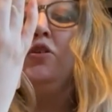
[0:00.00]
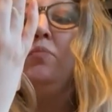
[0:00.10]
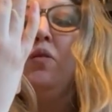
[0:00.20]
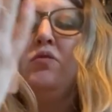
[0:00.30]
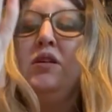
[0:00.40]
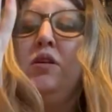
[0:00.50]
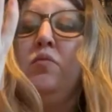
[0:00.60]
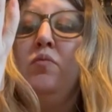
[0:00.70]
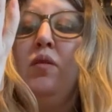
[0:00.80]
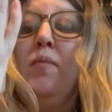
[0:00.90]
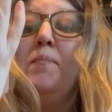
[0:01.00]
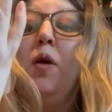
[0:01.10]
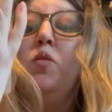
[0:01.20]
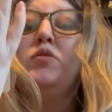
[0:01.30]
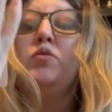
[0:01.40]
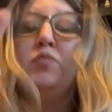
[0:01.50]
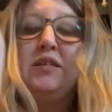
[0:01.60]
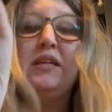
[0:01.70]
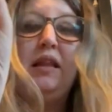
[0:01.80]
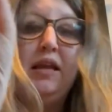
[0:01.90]
most
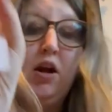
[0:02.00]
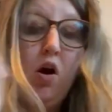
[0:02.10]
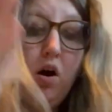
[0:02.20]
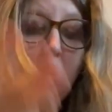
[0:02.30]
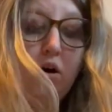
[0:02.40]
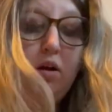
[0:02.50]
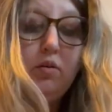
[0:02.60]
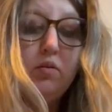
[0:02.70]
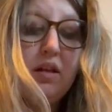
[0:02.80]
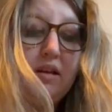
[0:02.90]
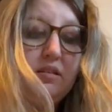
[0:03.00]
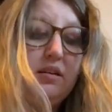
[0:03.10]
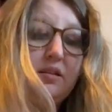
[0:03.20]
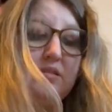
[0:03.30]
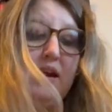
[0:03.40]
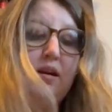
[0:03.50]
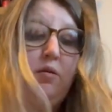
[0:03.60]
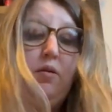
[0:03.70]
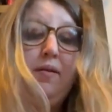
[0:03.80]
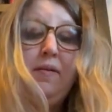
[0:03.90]
recently hauled. That's an
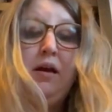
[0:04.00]
exciting one.